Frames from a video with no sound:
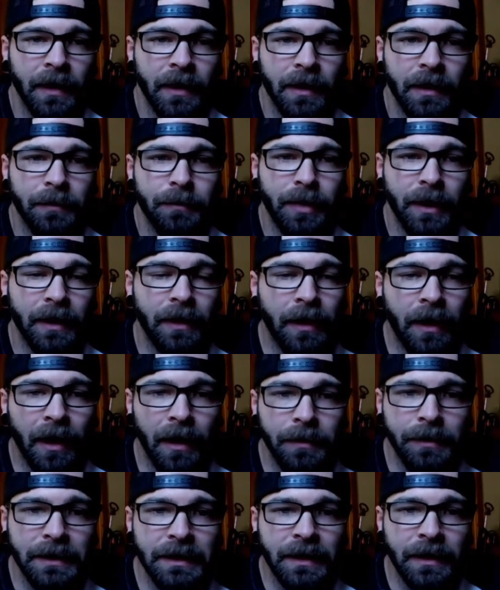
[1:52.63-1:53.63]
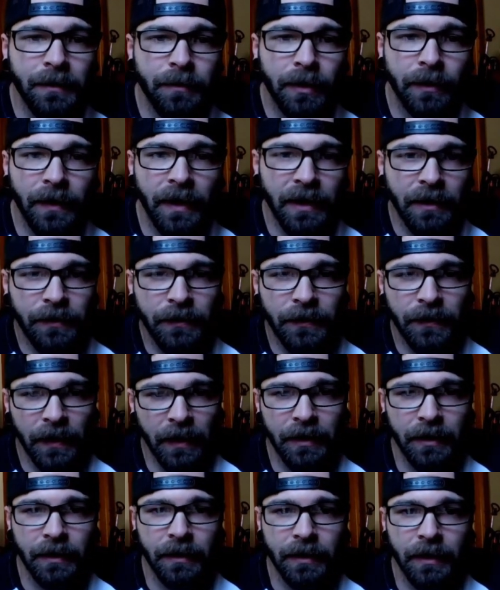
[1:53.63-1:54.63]
but hobbies can provide
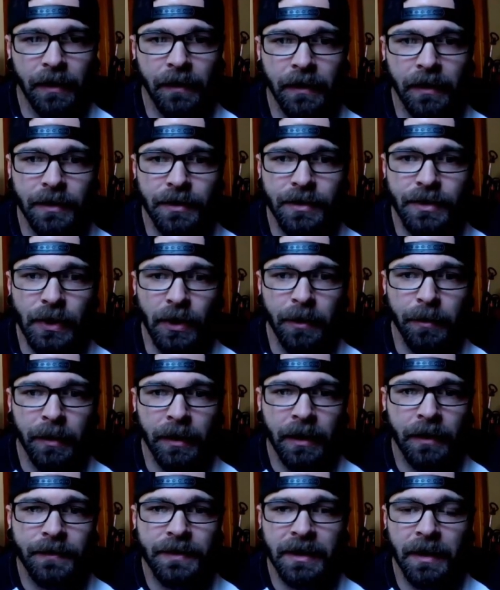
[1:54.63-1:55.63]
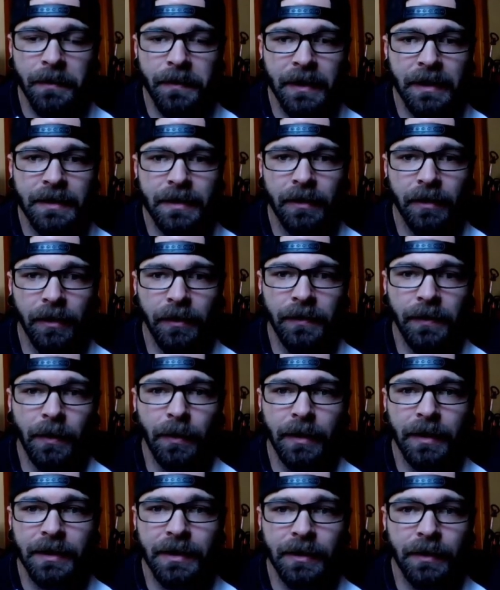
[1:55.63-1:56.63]
fun and the enjoyment of something to look
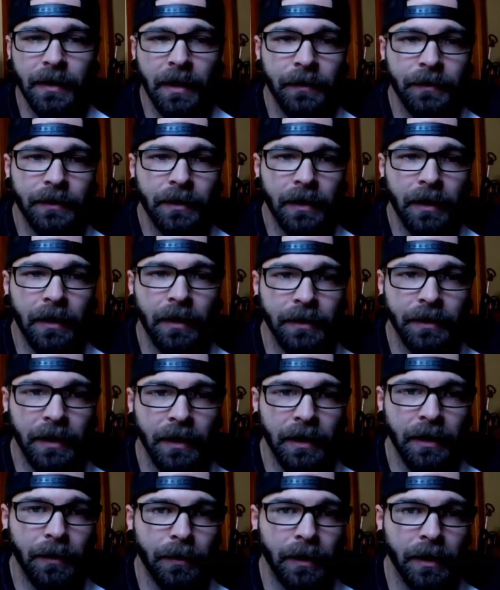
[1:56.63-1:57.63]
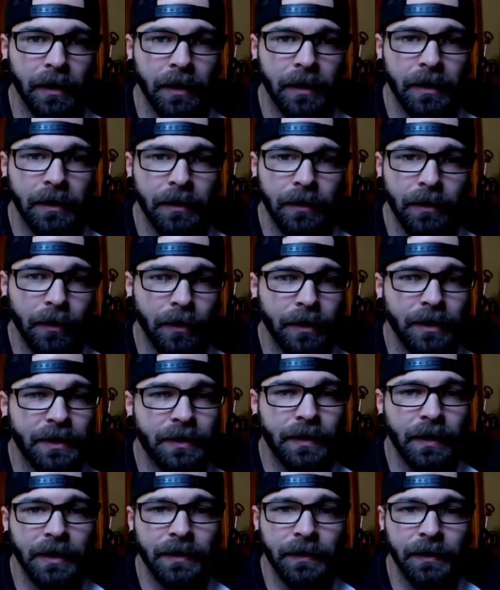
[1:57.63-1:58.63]
forward to after a hard day at work or a
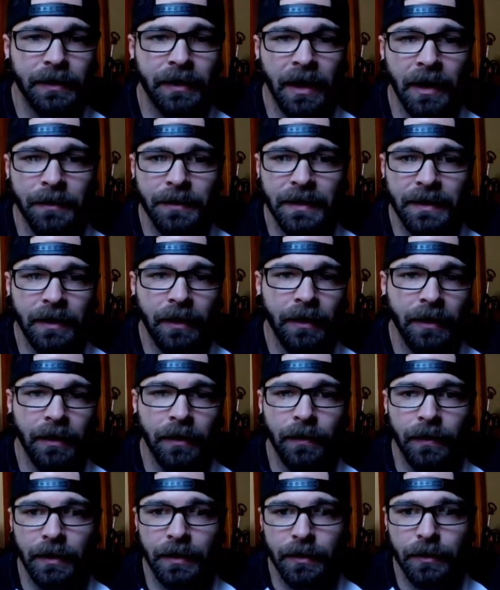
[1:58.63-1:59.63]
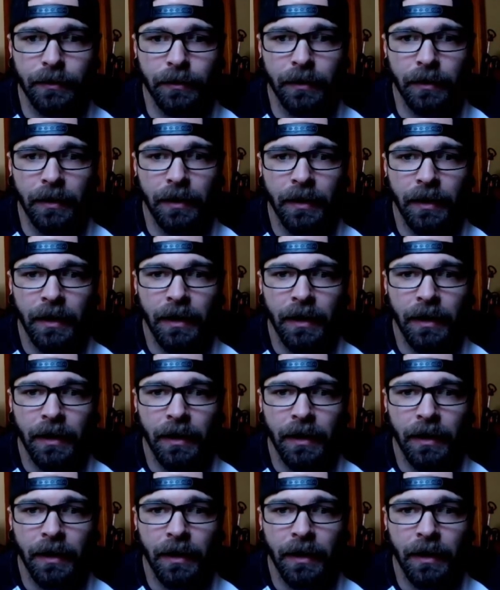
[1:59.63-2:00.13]
stressful time studying for school.